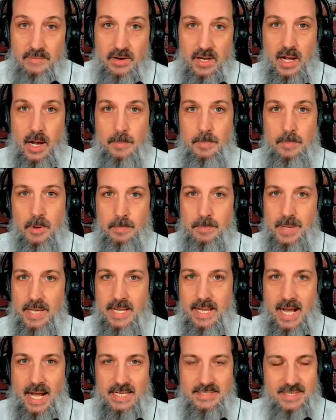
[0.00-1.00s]
a couple big
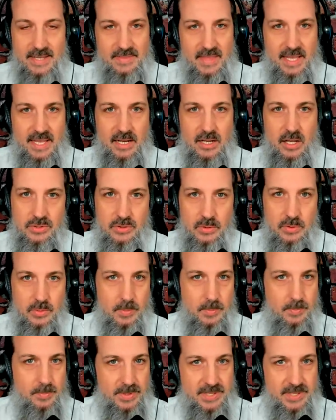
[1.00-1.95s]
guys that they can go to,